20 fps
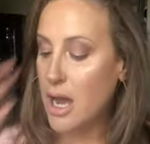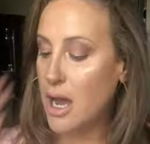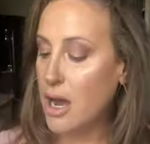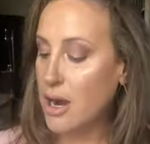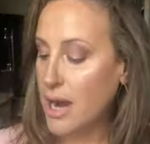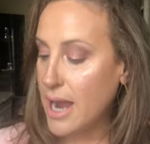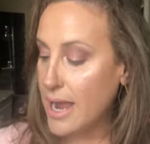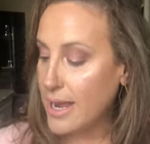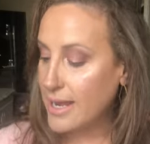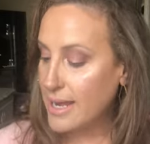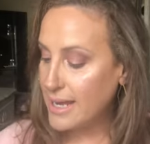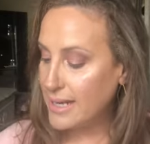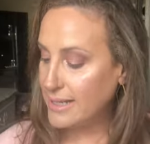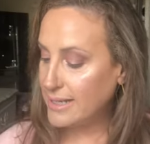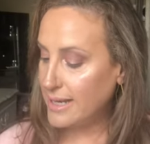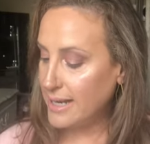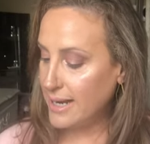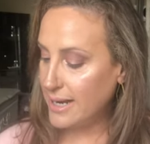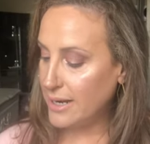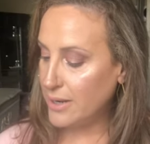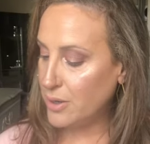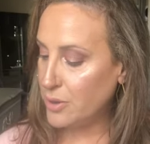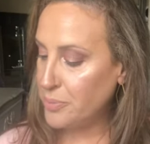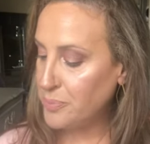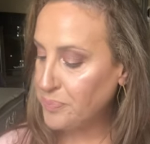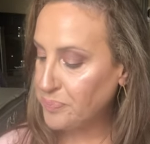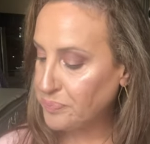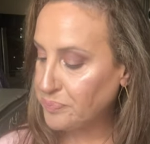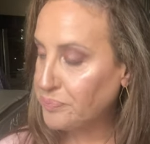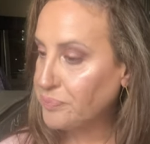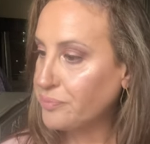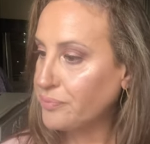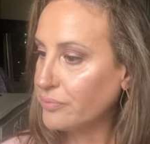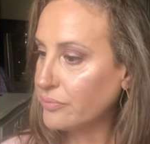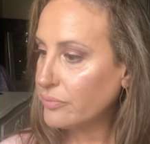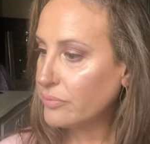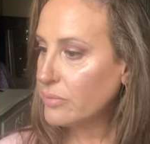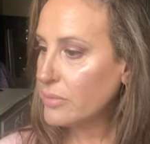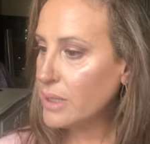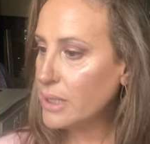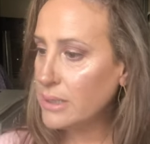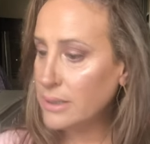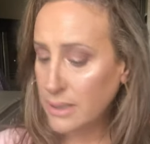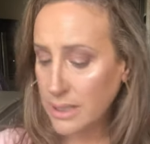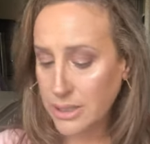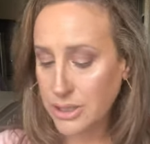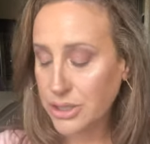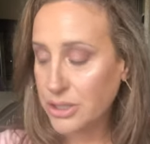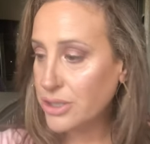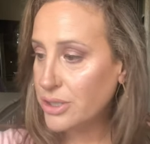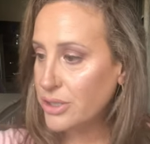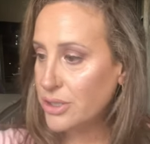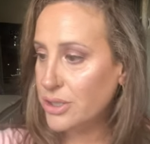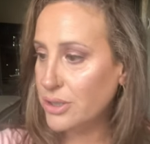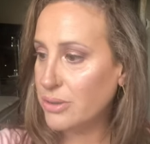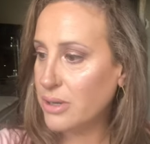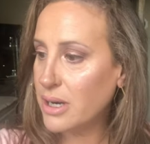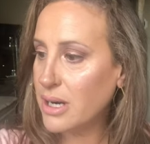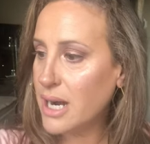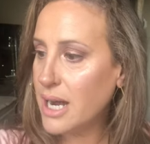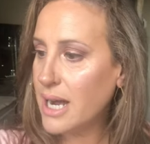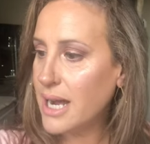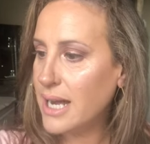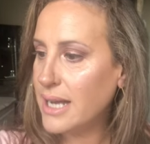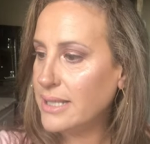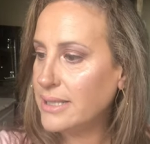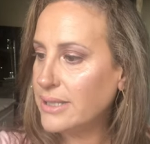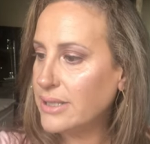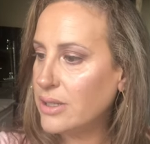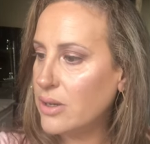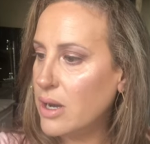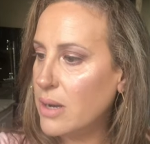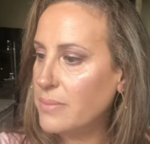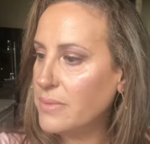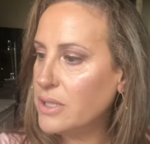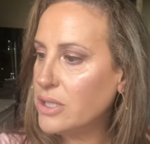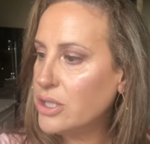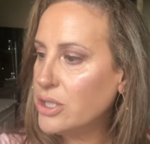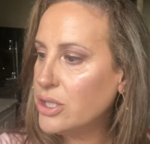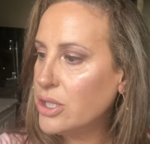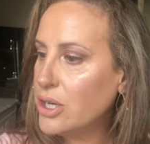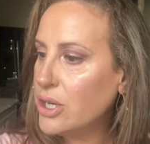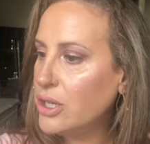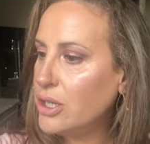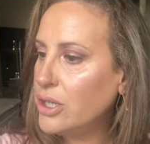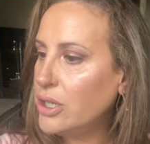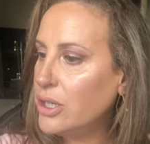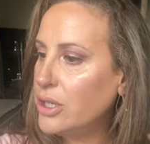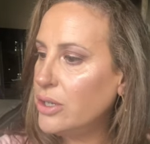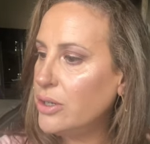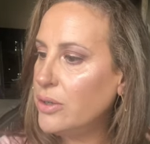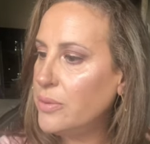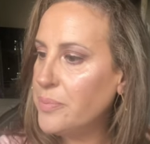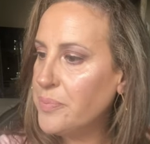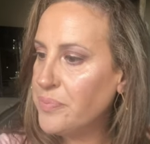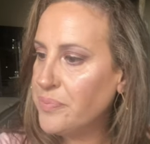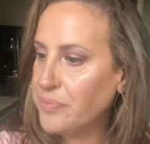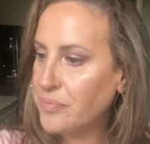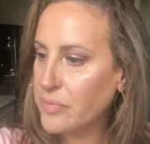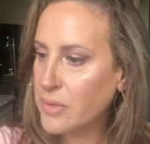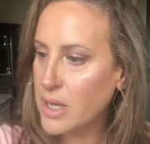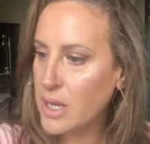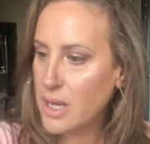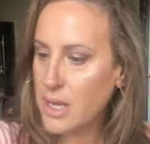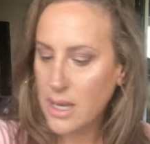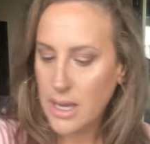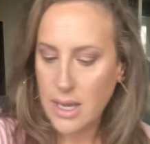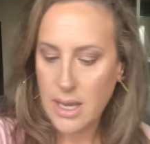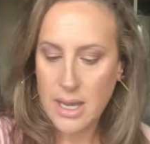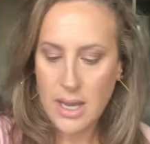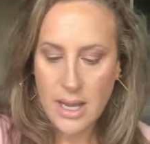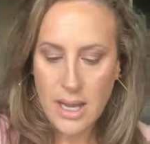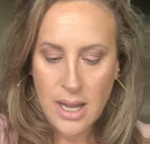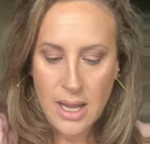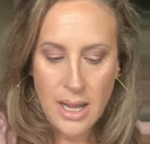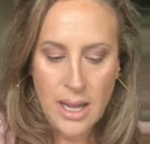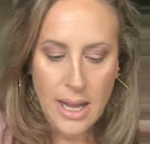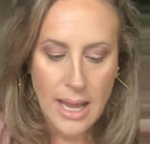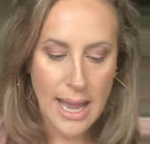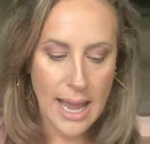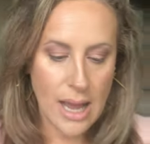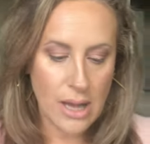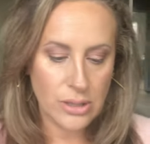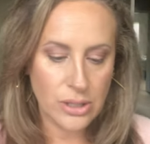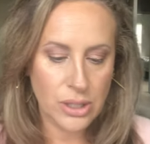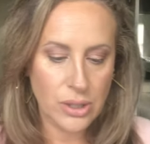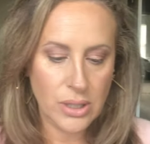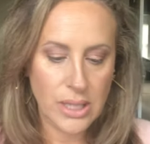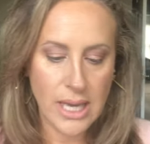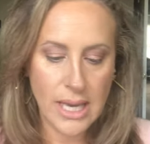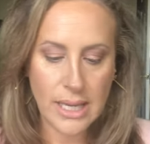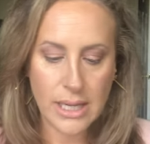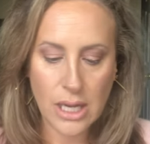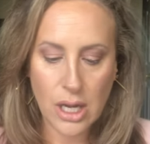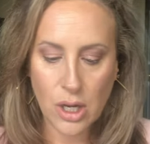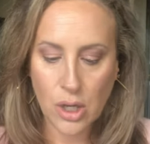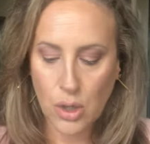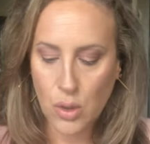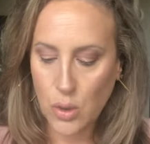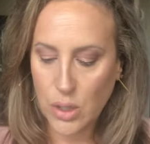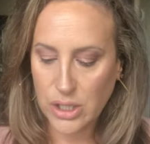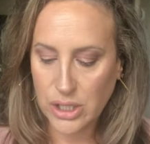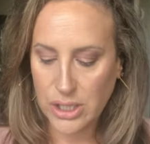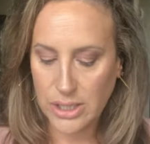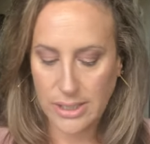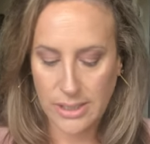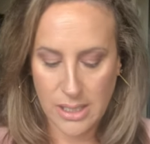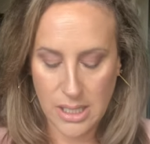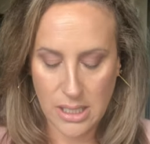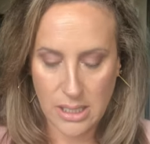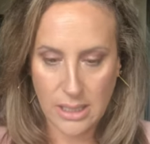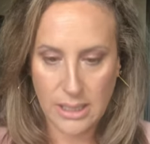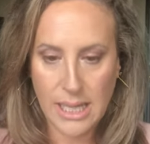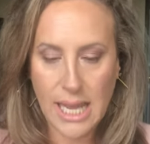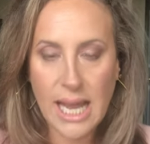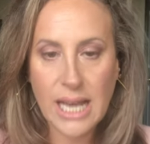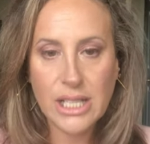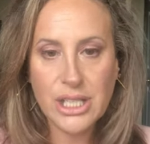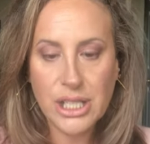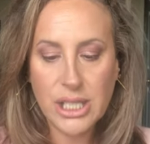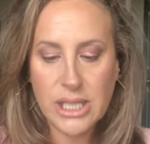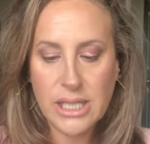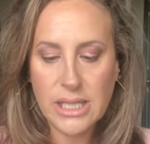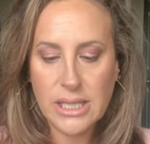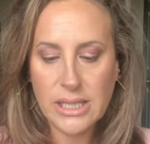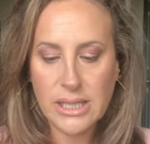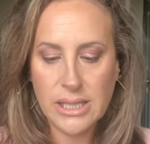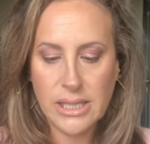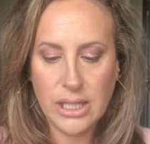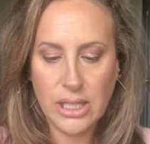Okay, now let's just do our eyes. So I'm gonna show you how to get gorgeous long lashes.